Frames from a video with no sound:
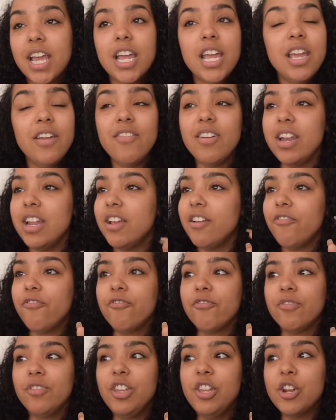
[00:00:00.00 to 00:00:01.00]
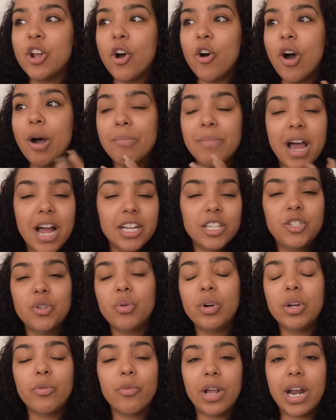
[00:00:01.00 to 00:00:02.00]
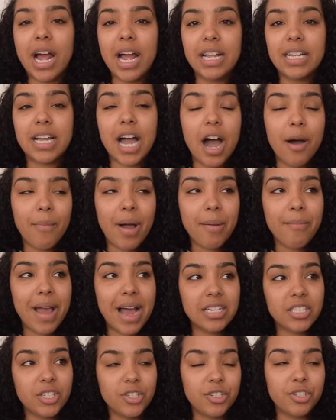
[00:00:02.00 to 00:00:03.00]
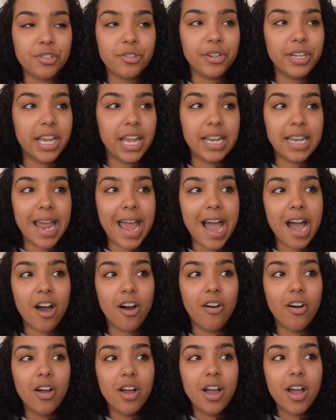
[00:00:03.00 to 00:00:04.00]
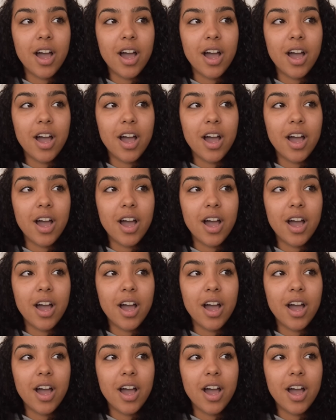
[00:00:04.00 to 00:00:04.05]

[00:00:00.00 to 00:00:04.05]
Even if, you know, I'm not doing what I got my master's degree in now,